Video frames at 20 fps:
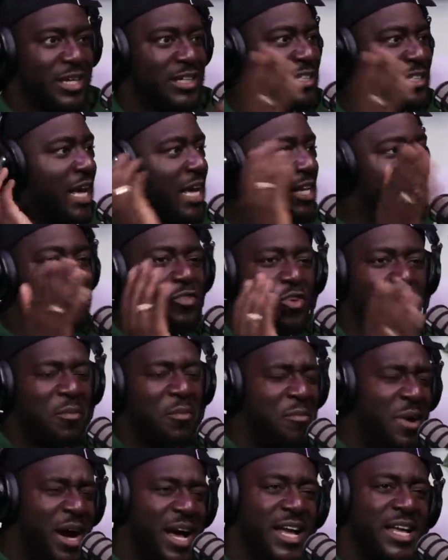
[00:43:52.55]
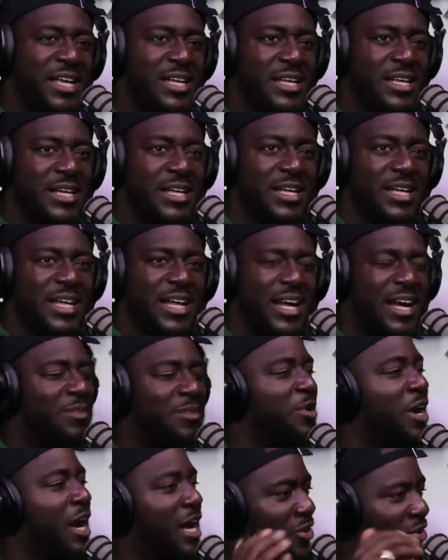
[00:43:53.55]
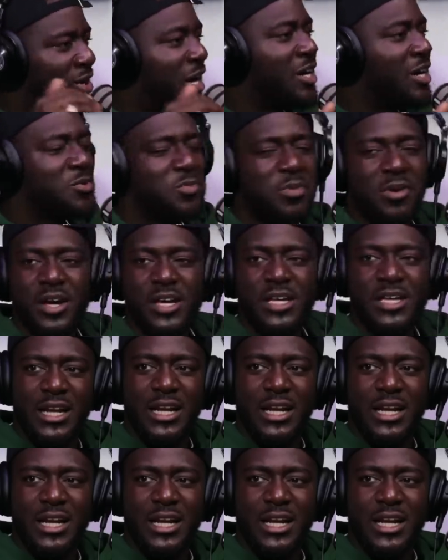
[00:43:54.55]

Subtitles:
Days have gone by. I'm going on house party.